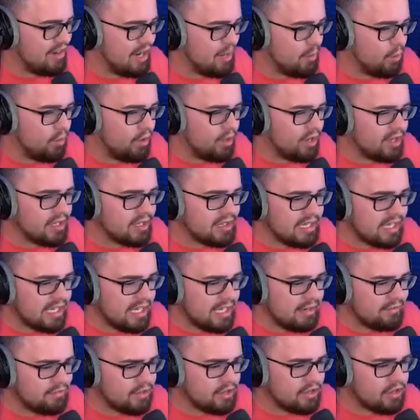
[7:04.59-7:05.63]
right, we're going to
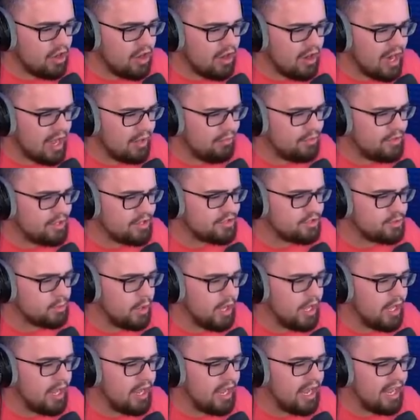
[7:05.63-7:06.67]
leave the car out this
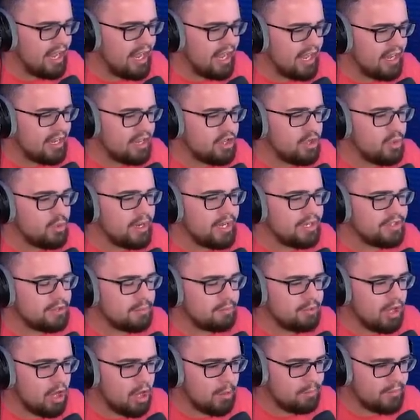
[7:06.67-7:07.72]
way, and you need
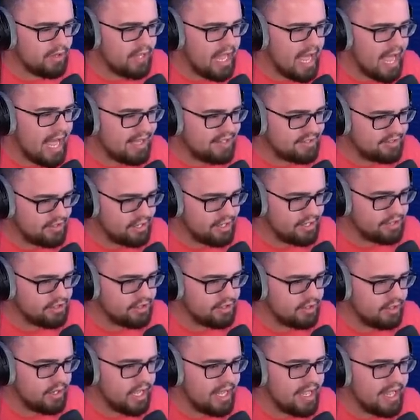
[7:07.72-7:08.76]
to blow up the gas
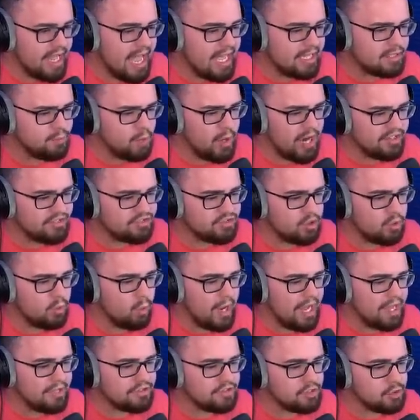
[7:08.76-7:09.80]
station, okay? Gas prices are
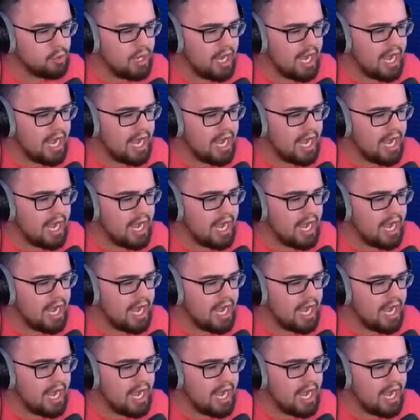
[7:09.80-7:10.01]
way too